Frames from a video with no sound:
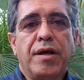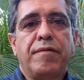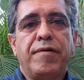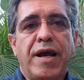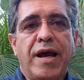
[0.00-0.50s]

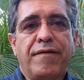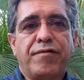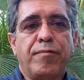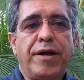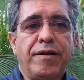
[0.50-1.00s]
We have
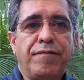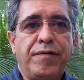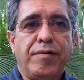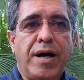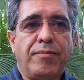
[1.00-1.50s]
to wait a
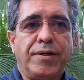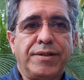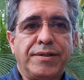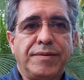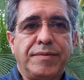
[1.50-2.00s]
few
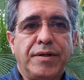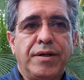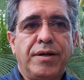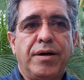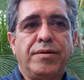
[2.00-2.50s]
hours
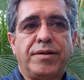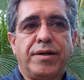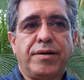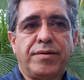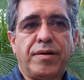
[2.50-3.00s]

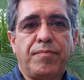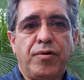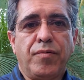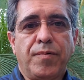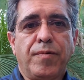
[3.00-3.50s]
until the
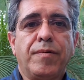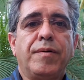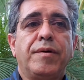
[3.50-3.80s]
pupil